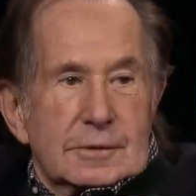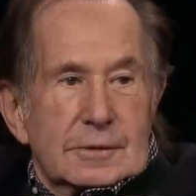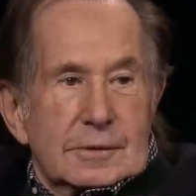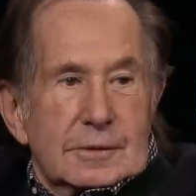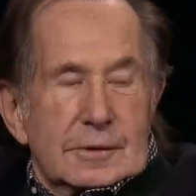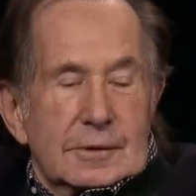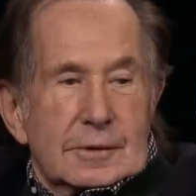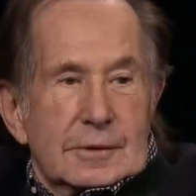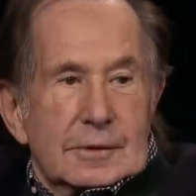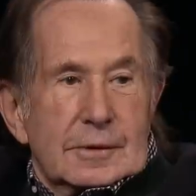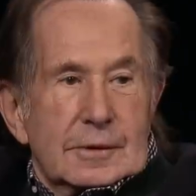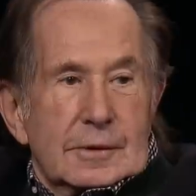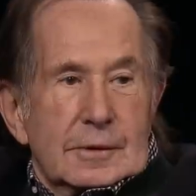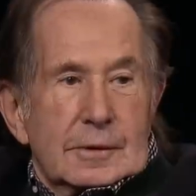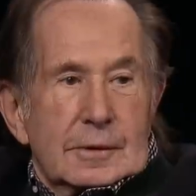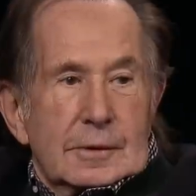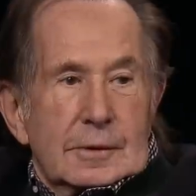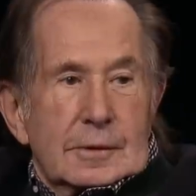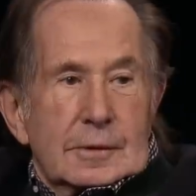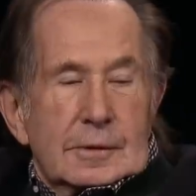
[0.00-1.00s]
Small
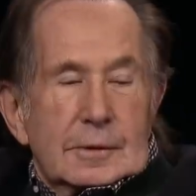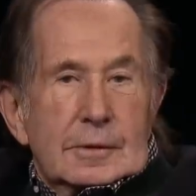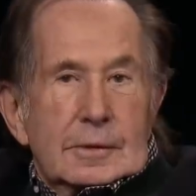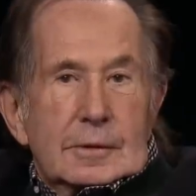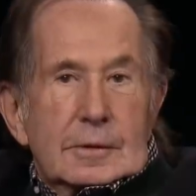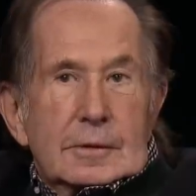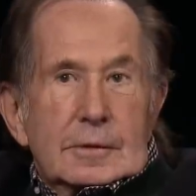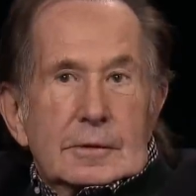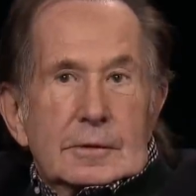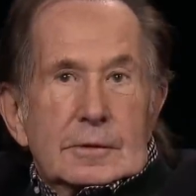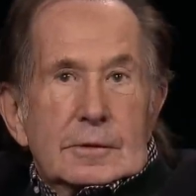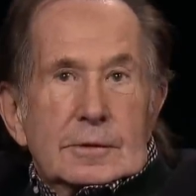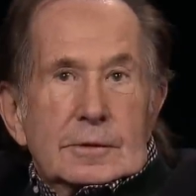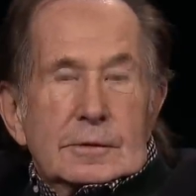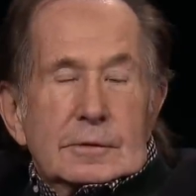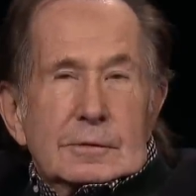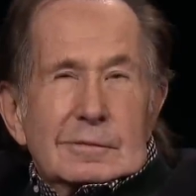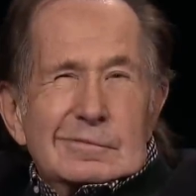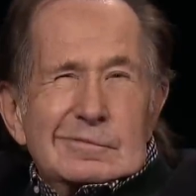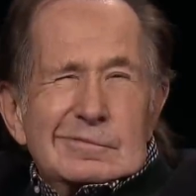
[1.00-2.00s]
size or big size, you
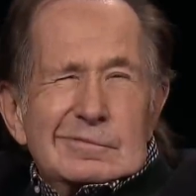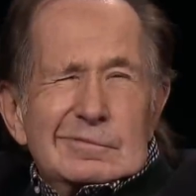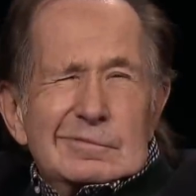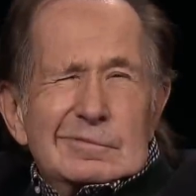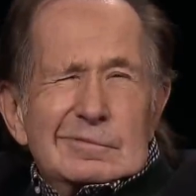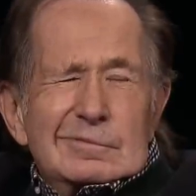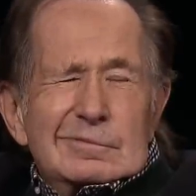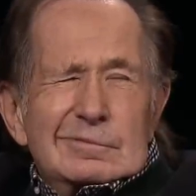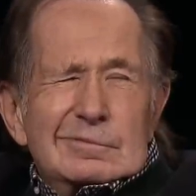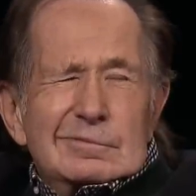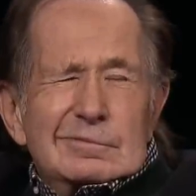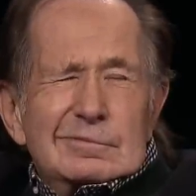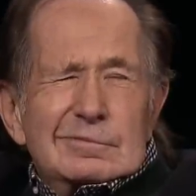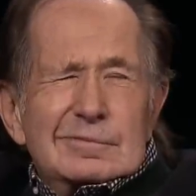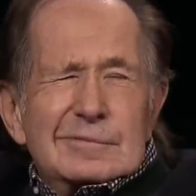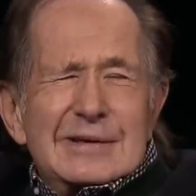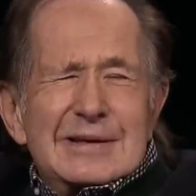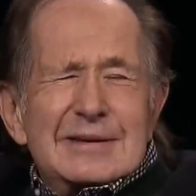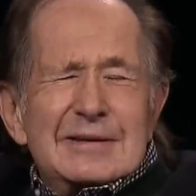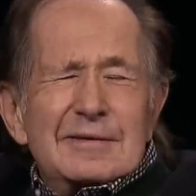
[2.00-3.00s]
know?
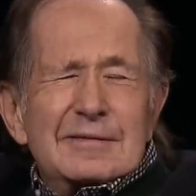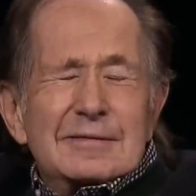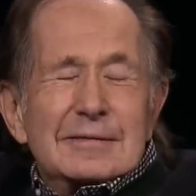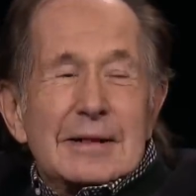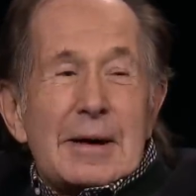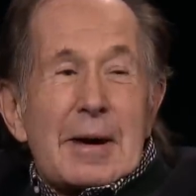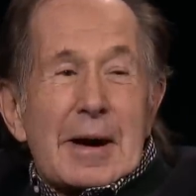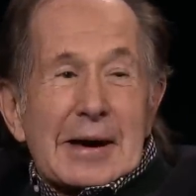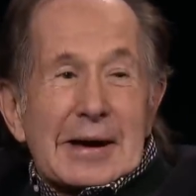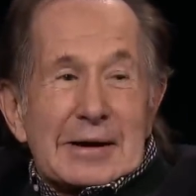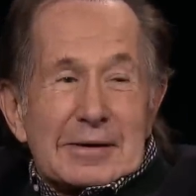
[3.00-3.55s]
Petites? Oh. I got